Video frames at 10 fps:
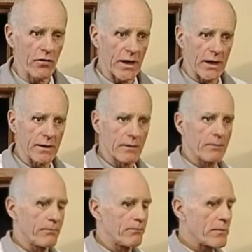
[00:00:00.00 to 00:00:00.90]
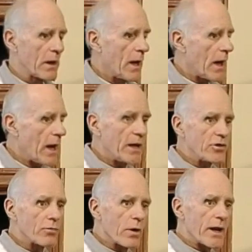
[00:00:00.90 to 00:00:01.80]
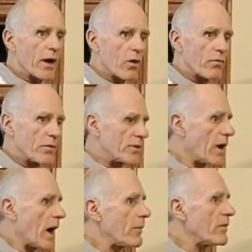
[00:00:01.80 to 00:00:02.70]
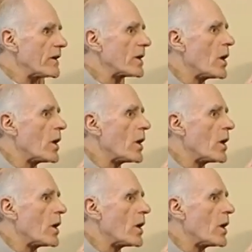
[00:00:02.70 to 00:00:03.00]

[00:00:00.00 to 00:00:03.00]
in it and you run air over the top of it,